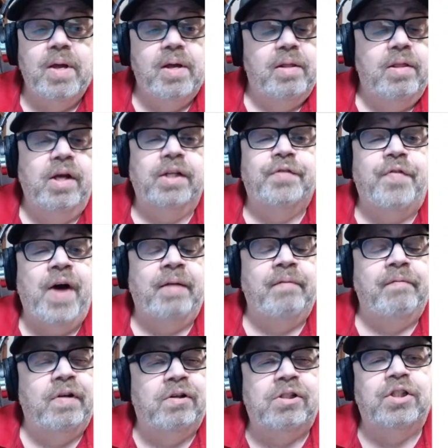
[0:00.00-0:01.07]
does fine
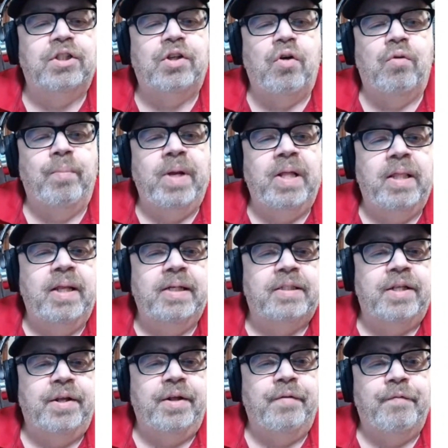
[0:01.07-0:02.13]
if you're just going to be
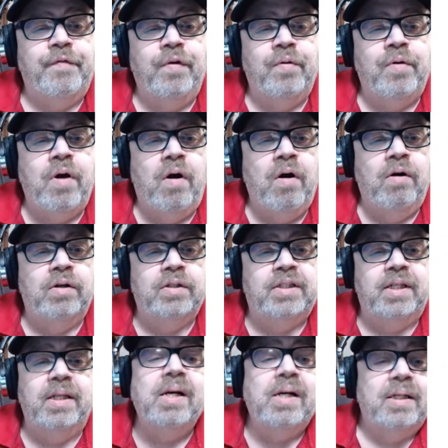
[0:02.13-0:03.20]
listing a few cards.
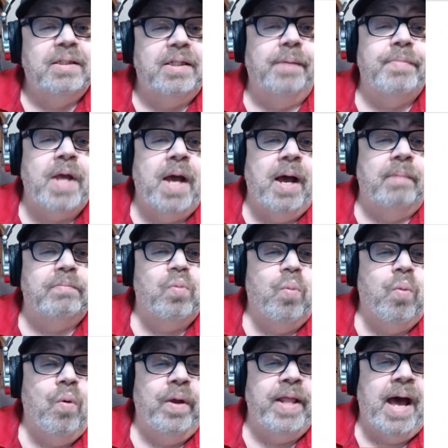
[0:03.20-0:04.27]
And sometimes
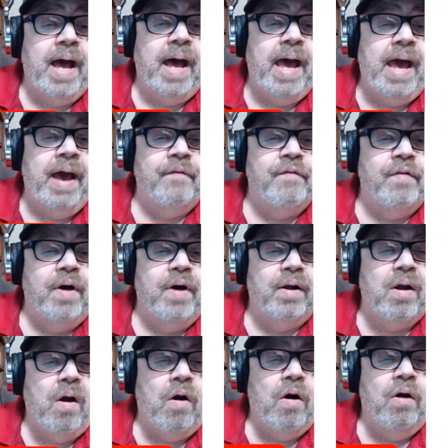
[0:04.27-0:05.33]
when I have a
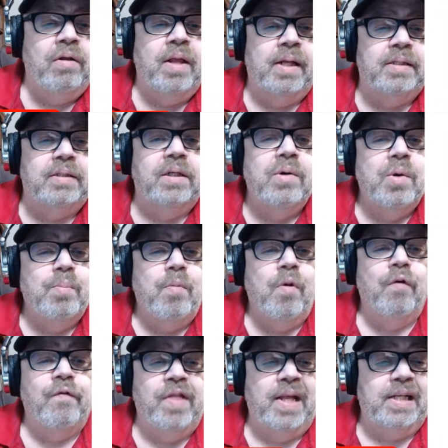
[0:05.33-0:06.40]
card that's more
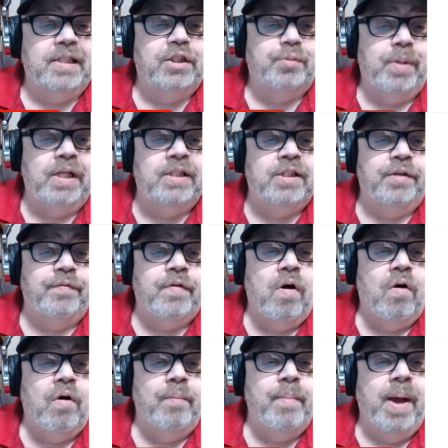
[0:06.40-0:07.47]
of an expensive
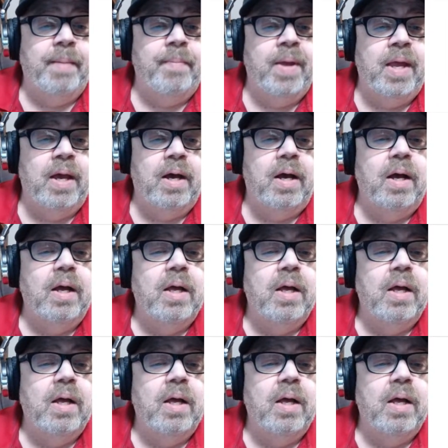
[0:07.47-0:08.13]
card, maybe a